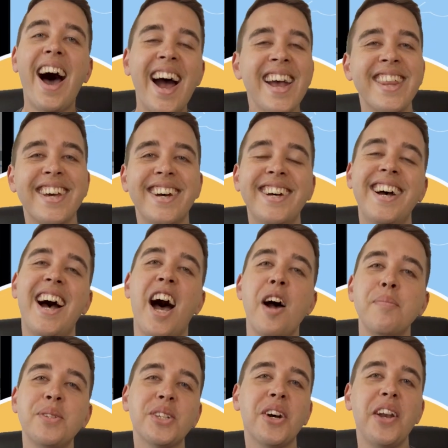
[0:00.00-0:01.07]
Hi there,
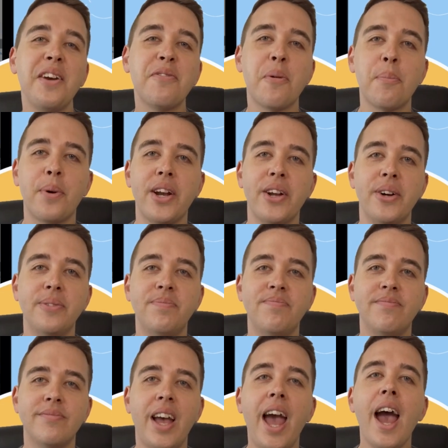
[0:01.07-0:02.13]
I'm Scotty from Preno,
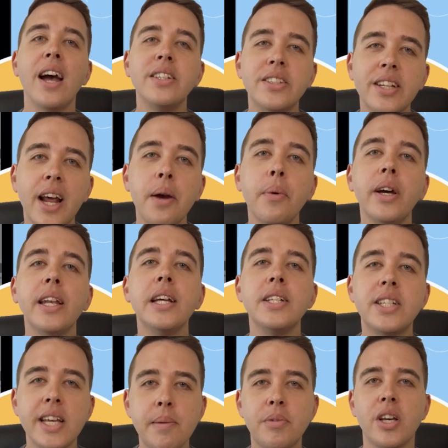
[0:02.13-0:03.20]
and today we're going to
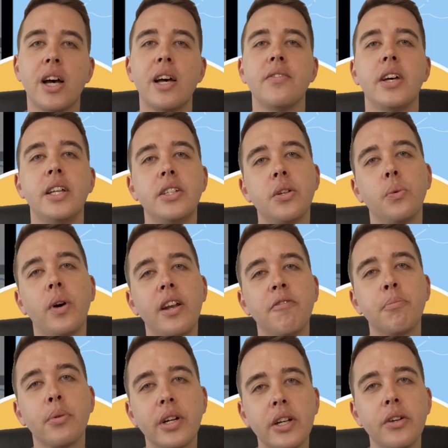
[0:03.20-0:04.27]
deep dive into one of
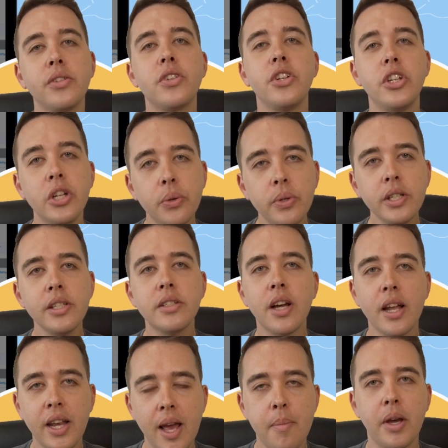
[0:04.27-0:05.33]
Preno's newest
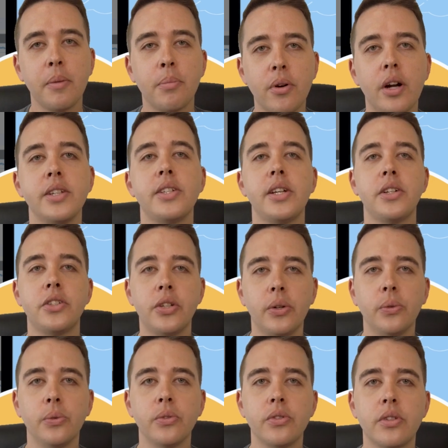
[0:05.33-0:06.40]
dynamic pricing
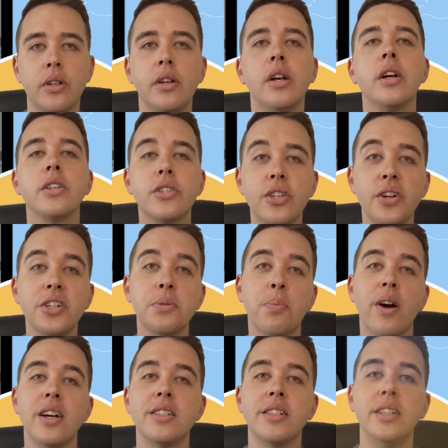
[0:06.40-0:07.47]
tools, Surge
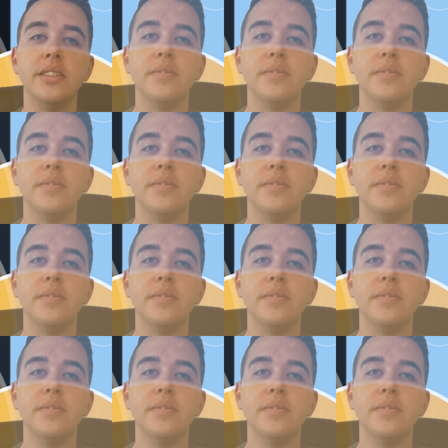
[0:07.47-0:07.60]
Pricing.